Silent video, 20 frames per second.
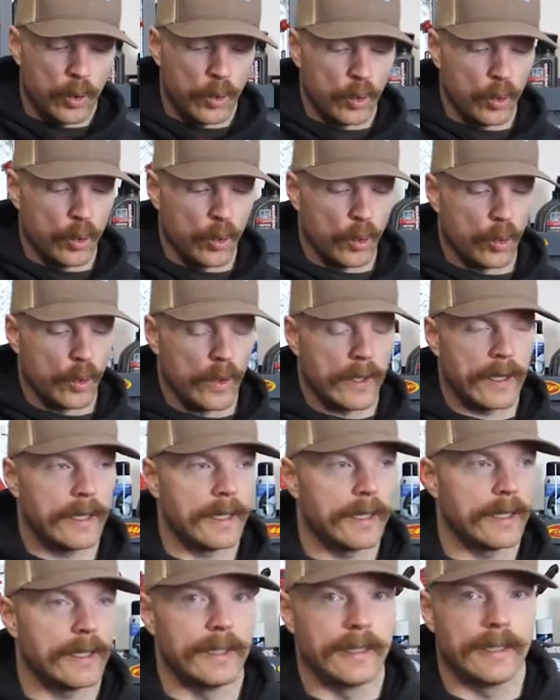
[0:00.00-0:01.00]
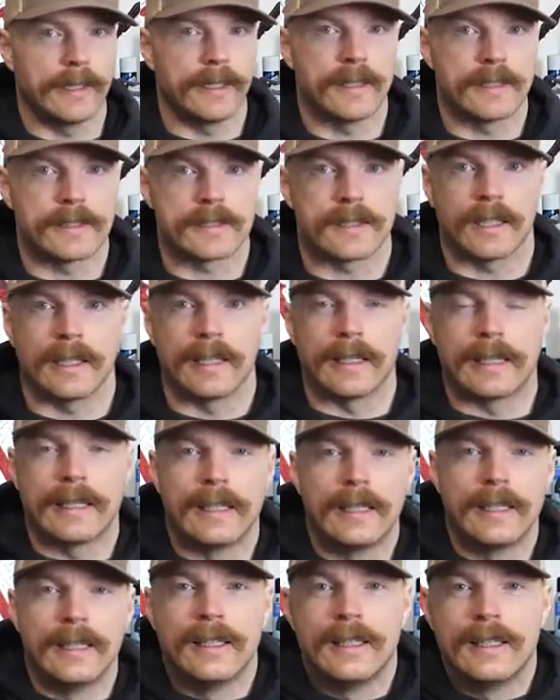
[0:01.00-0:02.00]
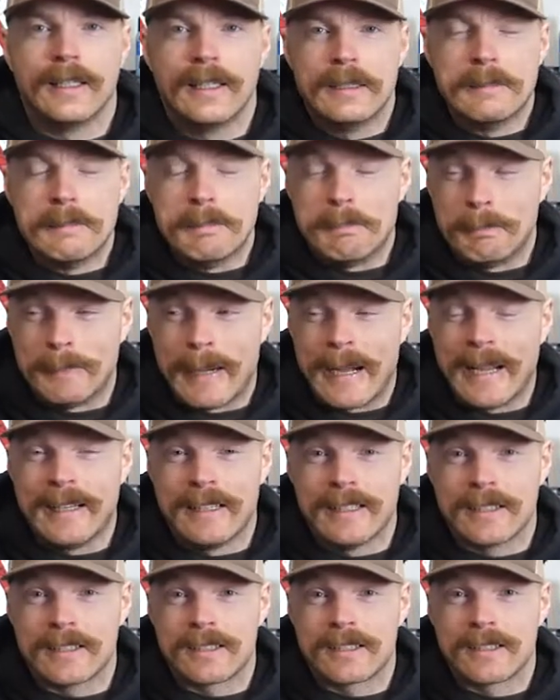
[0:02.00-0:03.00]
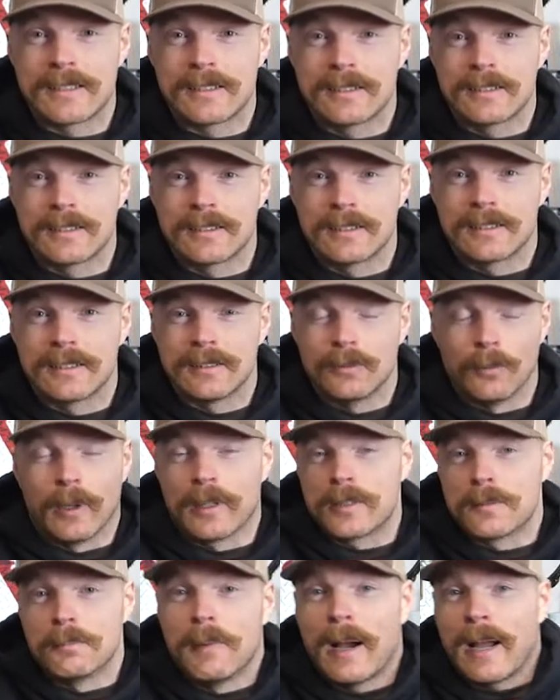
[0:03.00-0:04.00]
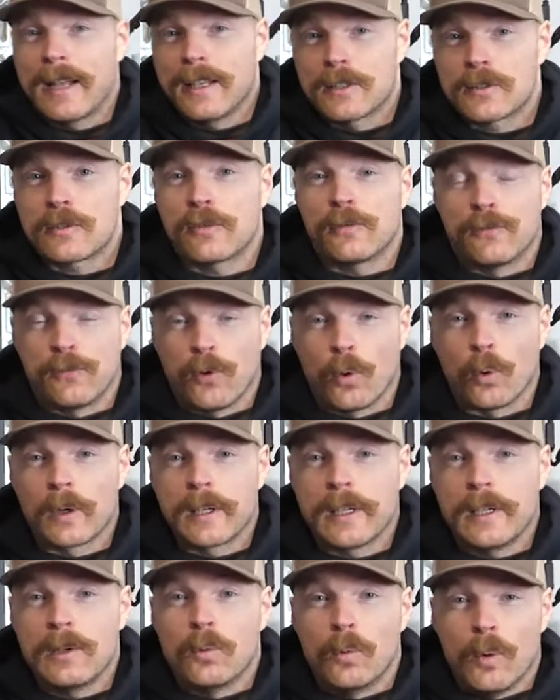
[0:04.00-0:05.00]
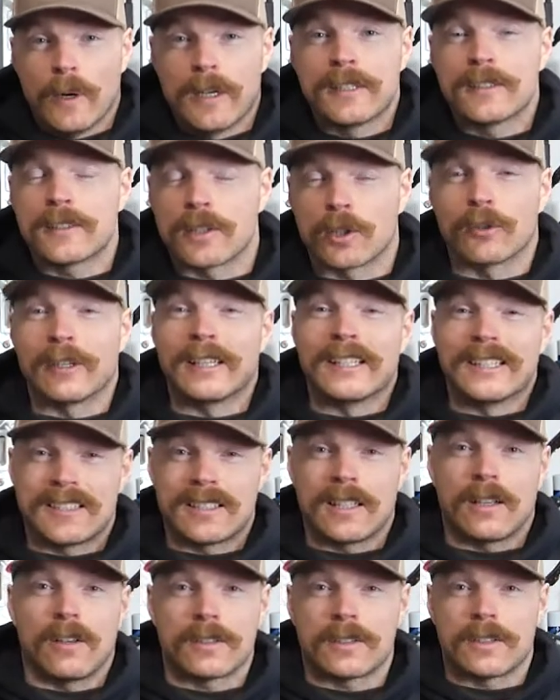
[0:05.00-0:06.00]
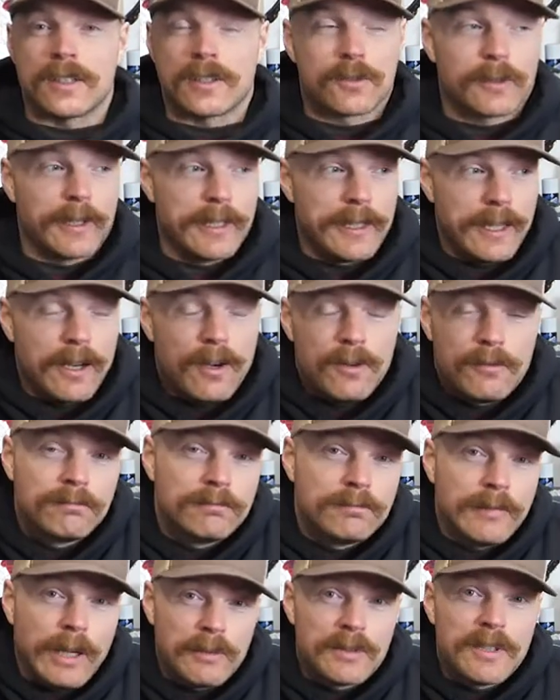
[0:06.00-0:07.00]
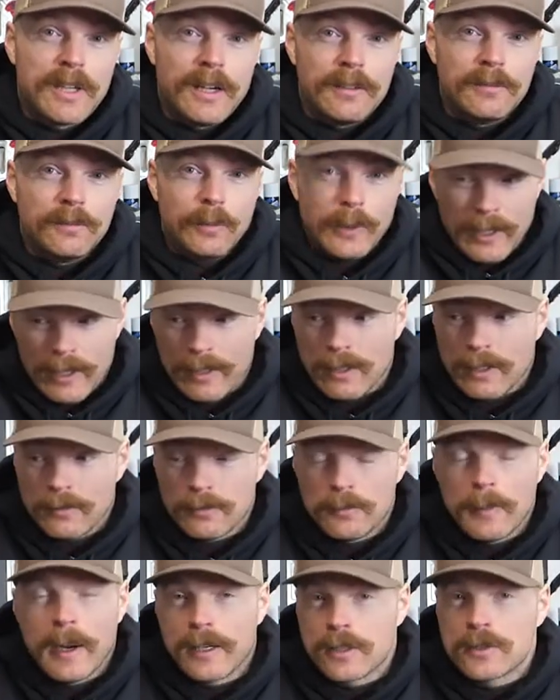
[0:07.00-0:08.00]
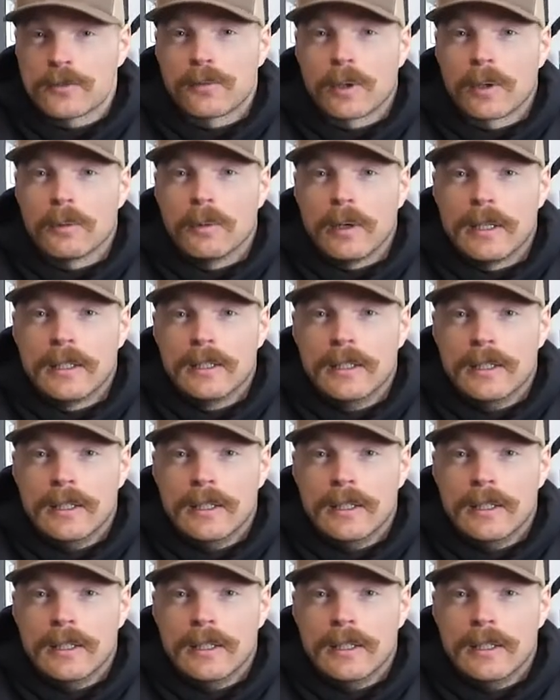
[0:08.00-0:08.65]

Ooh, it is like minus, well, it's minus 41 degrees Celsius right now outside where I live, minus 41.